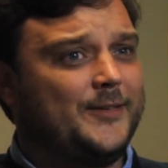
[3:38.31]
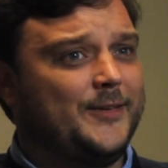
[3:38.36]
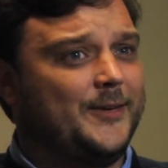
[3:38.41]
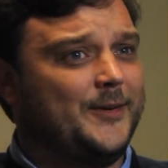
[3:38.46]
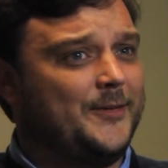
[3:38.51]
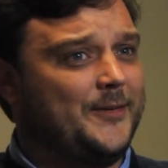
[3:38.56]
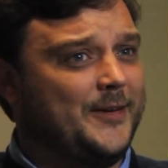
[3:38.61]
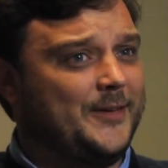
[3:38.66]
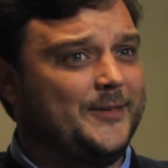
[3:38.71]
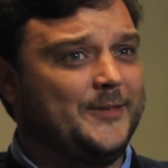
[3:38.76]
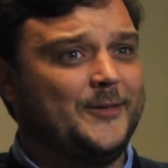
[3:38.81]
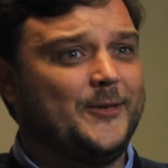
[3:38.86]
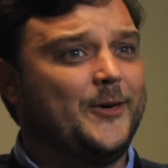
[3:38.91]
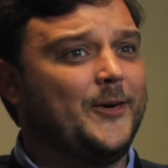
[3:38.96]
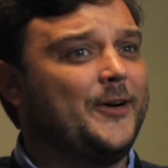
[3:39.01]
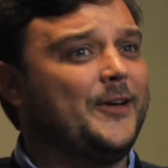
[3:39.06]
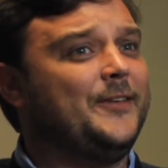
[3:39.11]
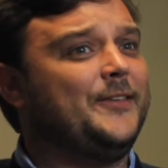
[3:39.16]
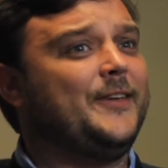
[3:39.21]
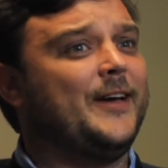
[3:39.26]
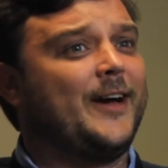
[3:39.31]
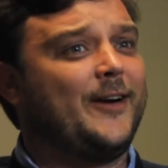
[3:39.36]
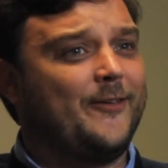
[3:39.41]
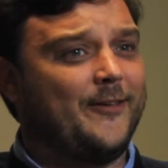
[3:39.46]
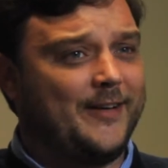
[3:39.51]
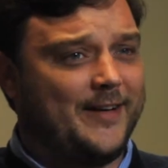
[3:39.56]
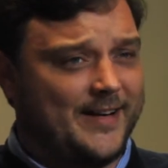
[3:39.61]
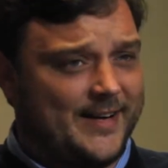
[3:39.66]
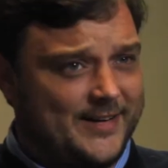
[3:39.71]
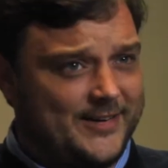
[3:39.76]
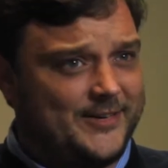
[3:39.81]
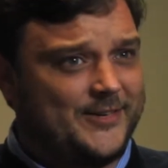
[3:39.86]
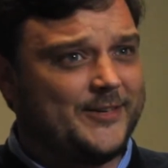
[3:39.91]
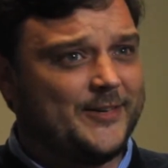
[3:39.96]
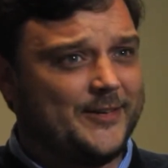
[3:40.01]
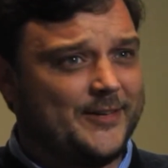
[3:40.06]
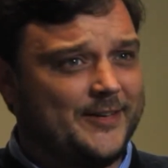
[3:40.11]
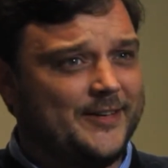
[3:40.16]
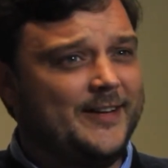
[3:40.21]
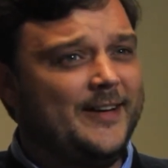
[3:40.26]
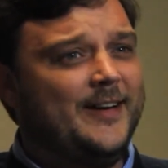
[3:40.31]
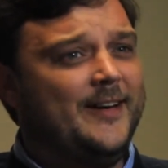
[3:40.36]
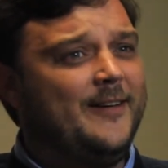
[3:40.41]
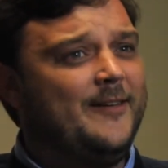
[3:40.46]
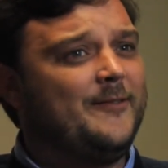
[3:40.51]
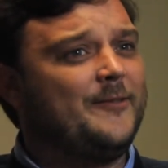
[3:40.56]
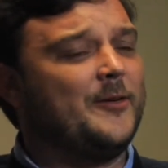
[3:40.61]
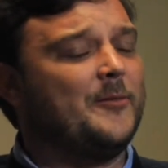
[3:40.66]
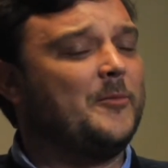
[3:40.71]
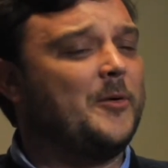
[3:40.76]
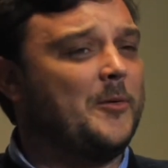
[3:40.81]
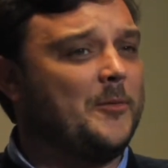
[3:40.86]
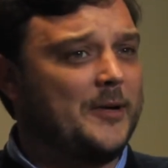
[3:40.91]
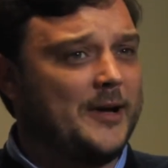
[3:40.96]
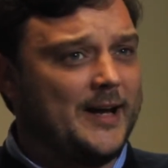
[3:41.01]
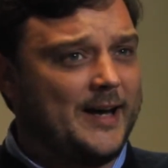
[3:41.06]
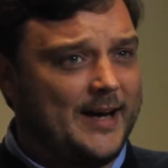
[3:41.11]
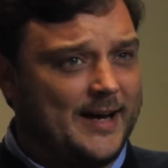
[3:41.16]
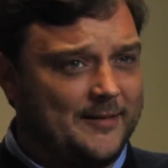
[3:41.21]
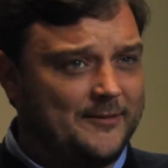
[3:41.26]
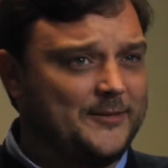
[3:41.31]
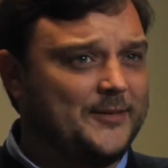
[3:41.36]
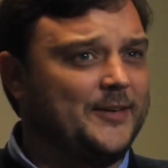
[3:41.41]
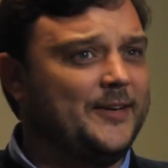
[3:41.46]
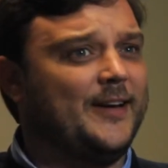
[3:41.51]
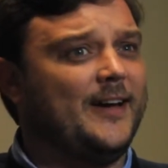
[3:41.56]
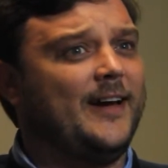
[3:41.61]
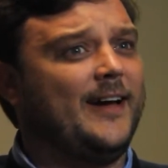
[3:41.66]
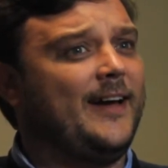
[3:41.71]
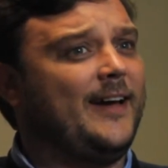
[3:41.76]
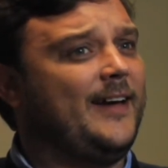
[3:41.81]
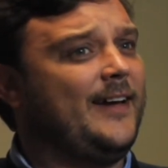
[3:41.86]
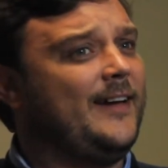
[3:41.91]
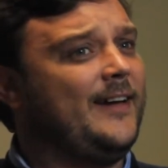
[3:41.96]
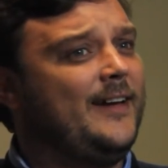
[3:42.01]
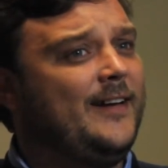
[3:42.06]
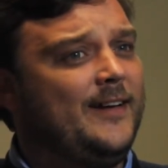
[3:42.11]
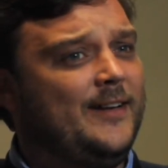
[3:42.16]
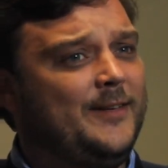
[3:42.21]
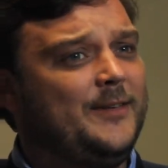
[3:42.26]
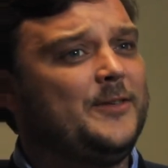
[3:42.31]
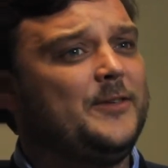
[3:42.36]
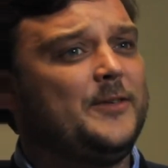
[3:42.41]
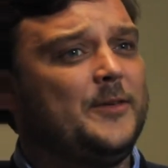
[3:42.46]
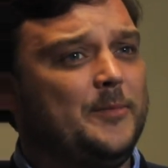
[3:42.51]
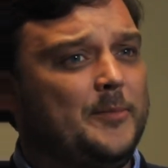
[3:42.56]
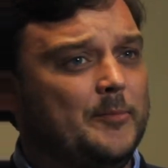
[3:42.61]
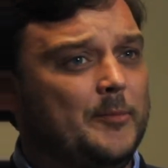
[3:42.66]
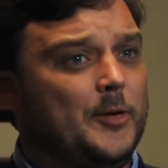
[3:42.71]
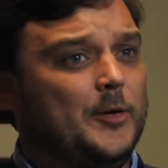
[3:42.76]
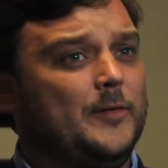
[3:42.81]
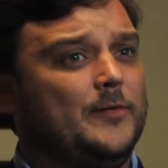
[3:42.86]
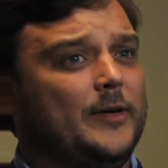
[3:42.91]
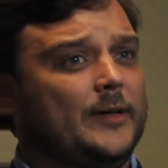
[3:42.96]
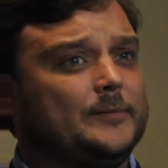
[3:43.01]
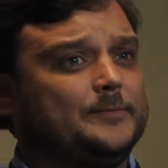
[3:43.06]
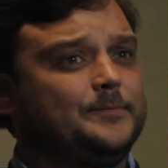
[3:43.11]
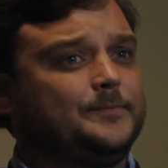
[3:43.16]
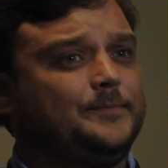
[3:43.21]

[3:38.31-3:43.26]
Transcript: There's not a degradation from what we have today to moving.